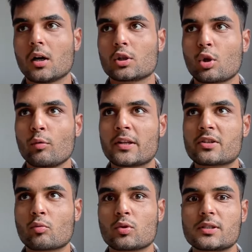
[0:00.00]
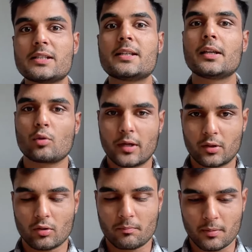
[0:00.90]
through which it was easy to get
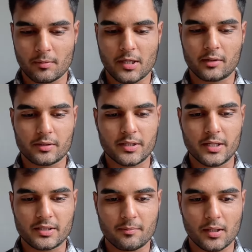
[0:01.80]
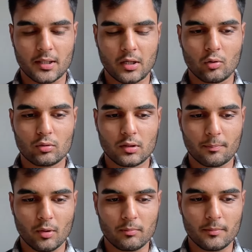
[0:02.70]
your permanent residency. But now the
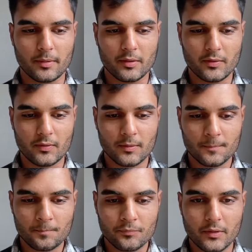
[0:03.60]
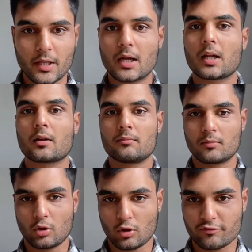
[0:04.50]
problem is there are a lot of